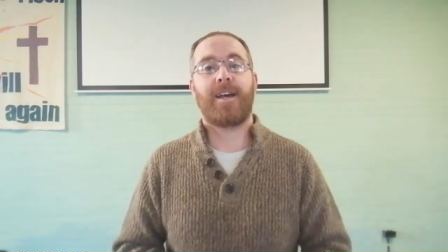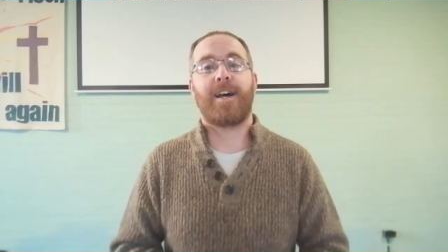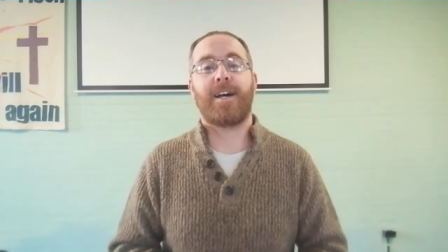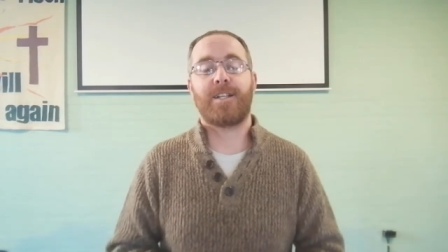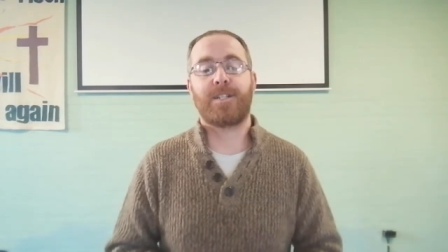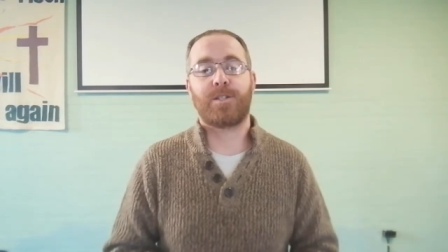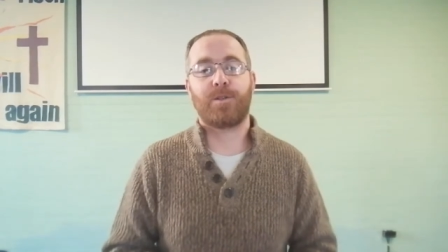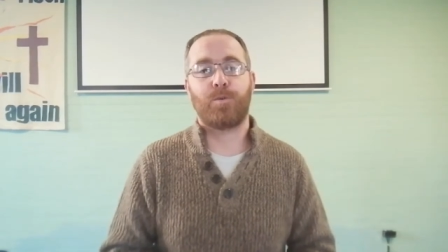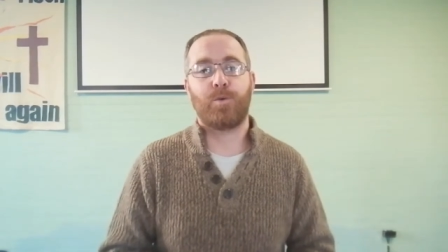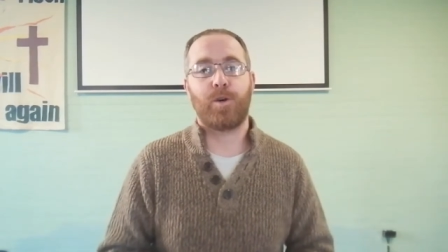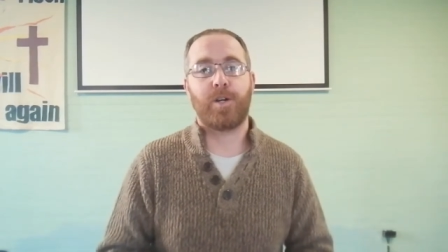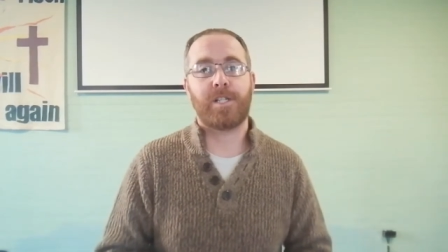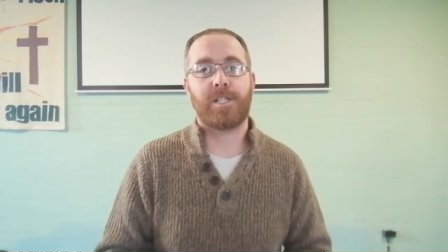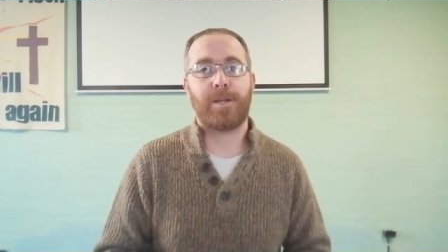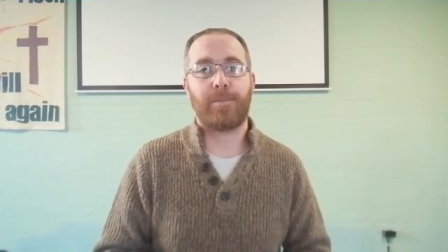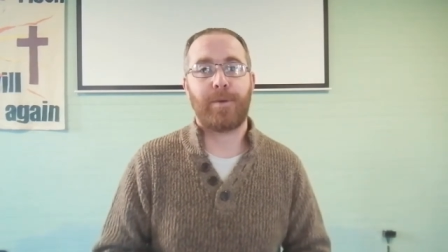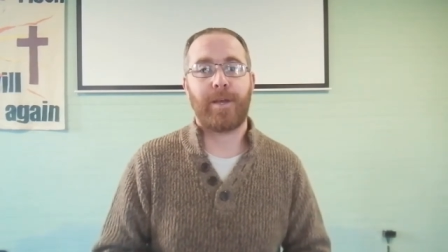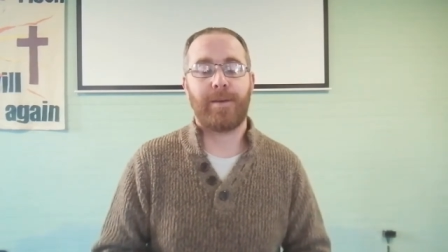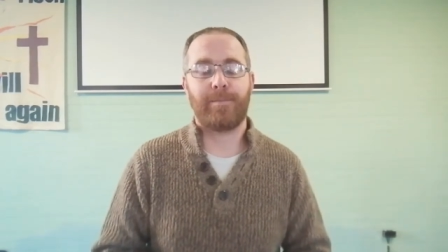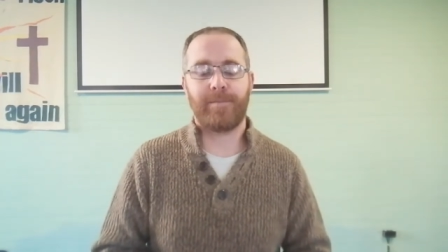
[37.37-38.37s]
and to
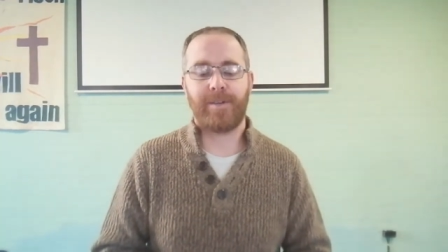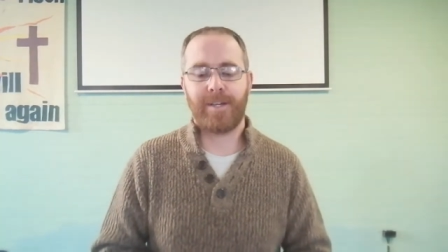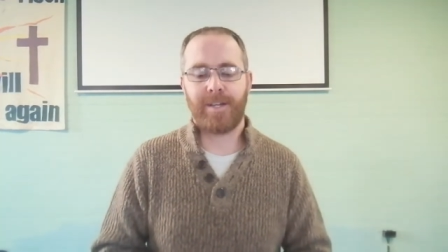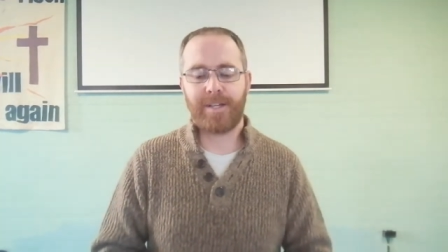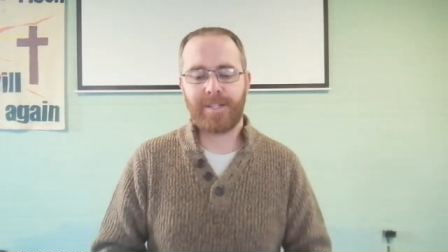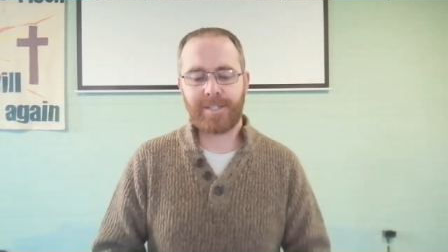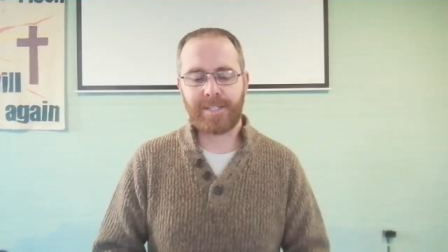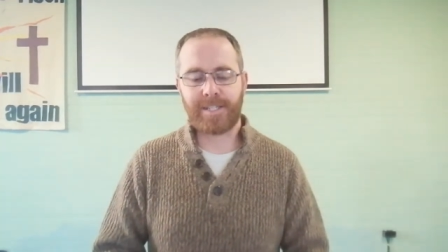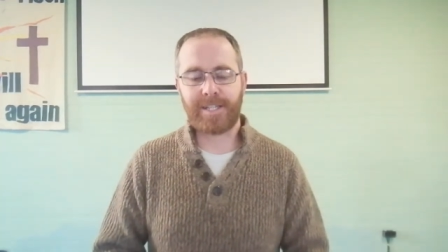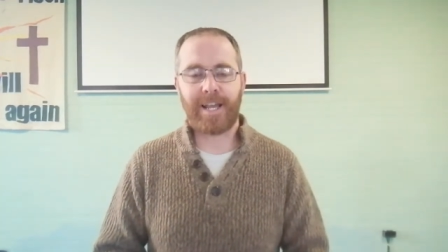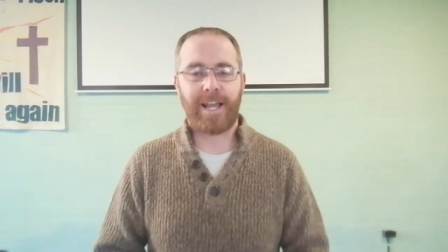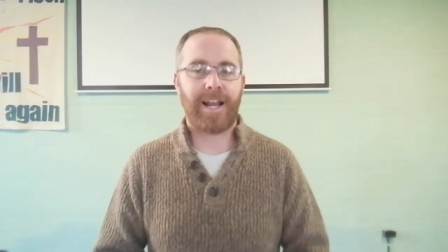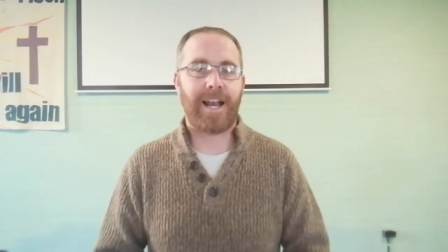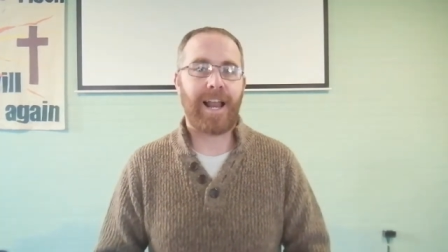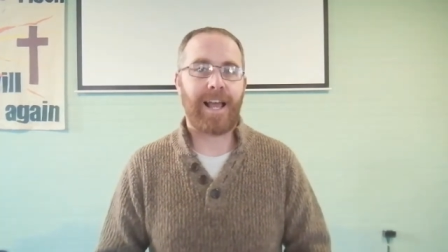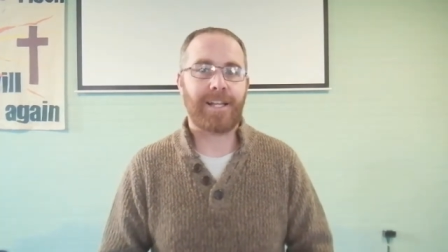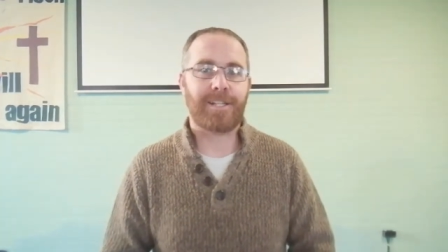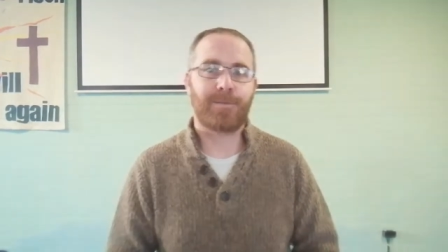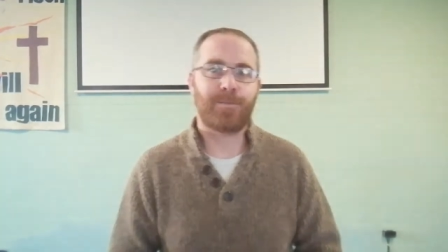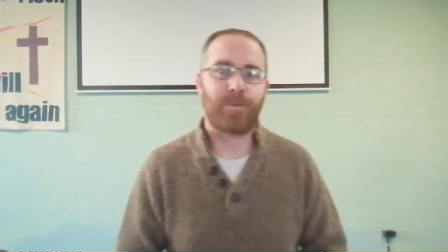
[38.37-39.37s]
worship him today.
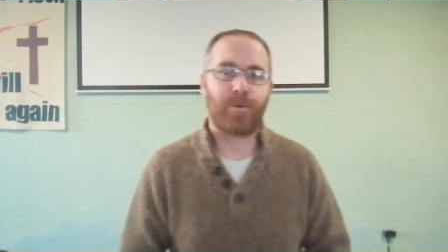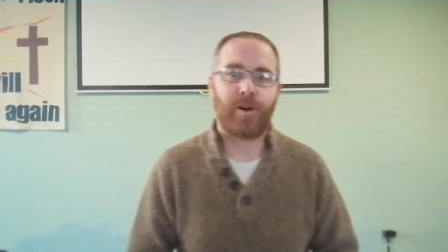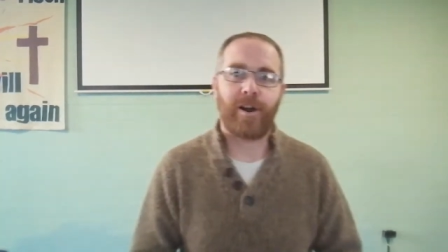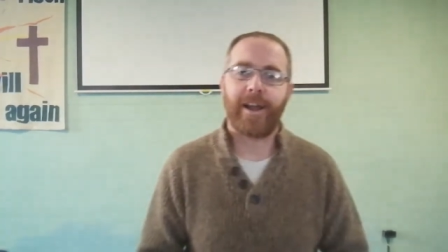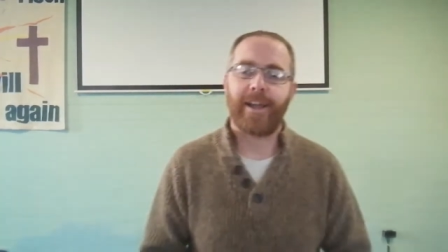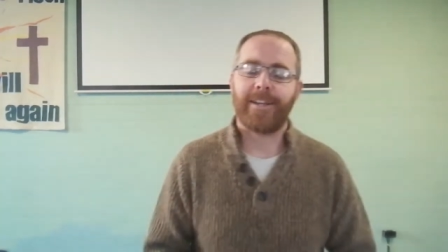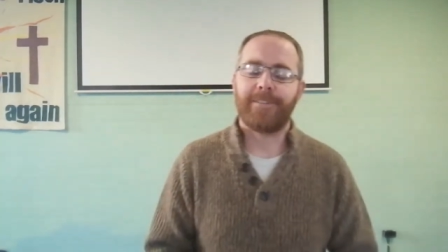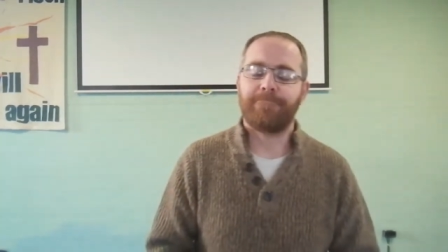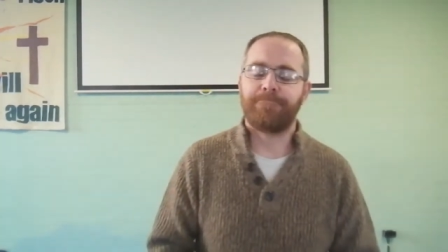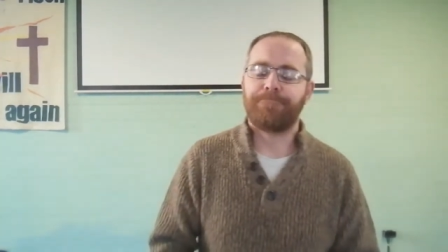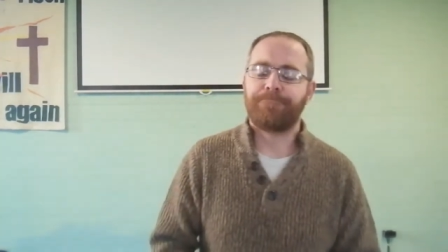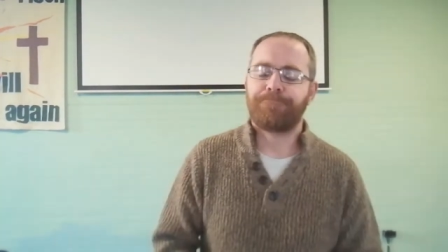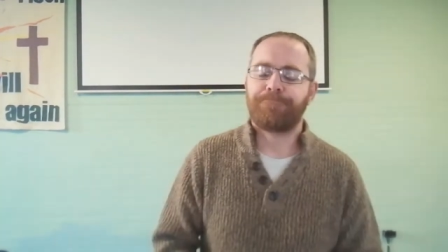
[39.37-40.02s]
Let's pray.